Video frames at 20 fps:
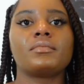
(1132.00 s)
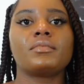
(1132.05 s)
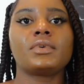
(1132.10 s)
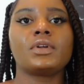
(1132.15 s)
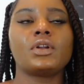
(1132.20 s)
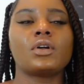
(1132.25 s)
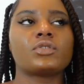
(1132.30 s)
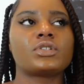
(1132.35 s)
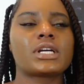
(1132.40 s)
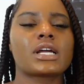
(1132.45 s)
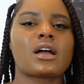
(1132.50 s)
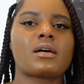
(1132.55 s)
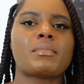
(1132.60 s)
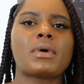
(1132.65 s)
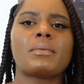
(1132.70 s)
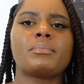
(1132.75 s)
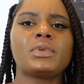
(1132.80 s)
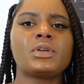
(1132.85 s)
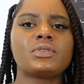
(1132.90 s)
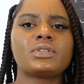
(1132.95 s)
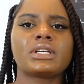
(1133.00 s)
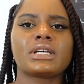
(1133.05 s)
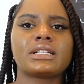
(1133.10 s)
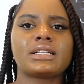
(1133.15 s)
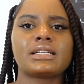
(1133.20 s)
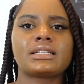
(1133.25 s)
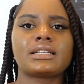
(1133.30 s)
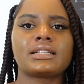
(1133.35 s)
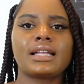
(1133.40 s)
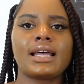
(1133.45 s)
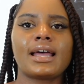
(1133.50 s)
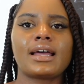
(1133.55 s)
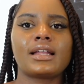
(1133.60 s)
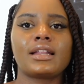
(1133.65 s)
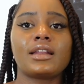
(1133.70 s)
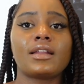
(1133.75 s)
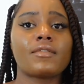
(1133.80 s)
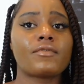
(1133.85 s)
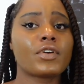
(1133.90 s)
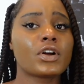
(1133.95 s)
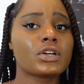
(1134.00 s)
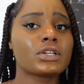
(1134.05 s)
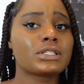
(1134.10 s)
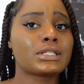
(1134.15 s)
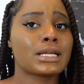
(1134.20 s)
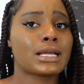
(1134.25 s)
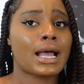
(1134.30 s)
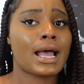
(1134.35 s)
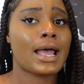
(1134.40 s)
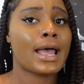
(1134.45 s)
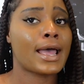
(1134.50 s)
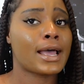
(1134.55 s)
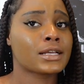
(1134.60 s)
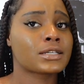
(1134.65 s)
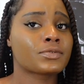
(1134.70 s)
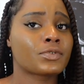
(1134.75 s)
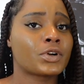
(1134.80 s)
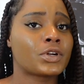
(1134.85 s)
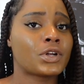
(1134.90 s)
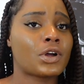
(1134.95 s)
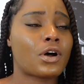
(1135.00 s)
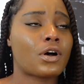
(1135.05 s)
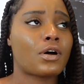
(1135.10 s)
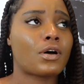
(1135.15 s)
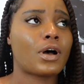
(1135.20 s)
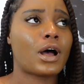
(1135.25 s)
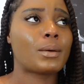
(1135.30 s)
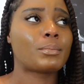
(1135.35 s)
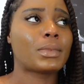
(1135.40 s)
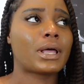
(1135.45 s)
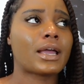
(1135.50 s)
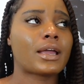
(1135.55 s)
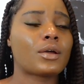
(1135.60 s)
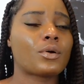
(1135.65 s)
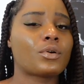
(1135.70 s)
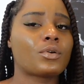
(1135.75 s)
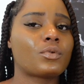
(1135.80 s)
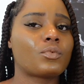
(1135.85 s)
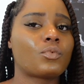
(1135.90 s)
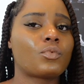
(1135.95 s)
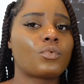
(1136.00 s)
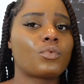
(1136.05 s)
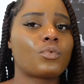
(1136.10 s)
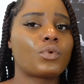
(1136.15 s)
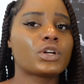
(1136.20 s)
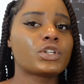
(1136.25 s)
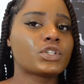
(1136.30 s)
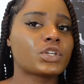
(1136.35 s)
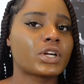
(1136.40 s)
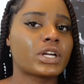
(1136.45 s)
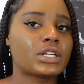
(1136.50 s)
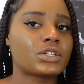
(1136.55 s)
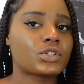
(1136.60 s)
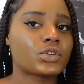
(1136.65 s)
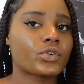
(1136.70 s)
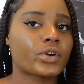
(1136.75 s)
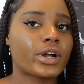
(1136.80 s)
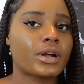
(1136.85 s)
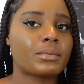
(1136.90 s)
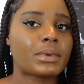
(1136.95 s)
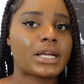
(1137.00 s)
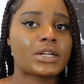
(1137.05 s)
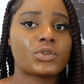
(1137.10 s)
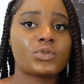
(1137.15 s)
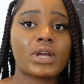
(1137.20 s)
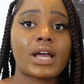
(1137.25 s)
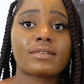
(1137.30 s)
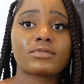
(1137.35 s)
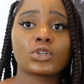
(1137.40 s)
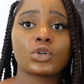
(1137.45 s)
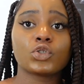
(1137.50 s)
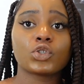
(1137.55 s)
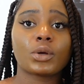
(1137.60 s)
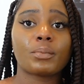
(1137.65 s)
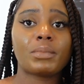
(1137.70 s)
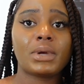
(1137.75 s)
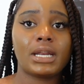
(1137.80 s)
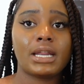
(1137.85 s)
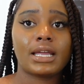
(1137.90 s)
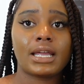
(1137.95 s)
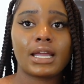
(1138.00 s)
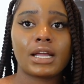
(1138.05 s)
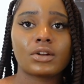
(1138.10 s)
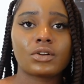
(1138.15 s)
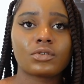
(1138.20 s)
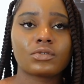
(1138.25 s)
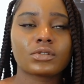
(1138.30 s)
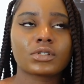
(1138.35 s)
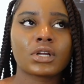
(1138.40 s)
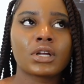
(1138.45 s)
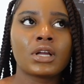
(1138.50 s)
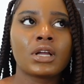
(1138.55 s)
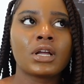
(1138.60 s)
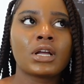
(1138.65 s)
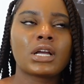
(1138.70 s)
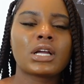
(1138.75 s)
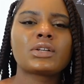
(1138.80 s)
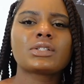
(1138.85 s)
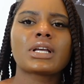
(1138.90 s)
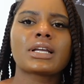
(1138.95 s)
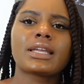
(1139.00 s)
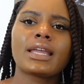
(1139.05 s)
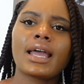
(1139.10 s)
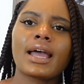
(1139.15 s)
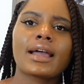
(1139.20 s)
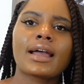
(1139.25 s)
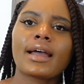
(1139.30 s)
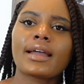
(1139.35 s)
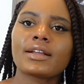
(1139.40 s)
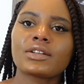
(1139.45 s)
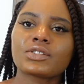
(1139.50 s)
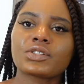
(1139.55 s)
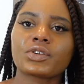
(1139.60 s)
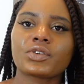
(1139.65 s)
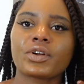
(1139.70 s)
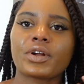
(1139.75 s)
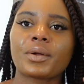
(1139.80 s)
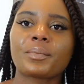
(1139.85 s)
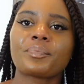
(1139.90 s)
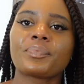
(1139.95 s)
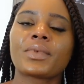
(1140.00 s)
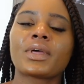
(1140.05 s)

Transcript: you know, check out my music and this and that. And the first thing I asked for, y'all, I'm like, what's your Instagram? Like, do you have social media handles? He was like, yeah, I got Instagram.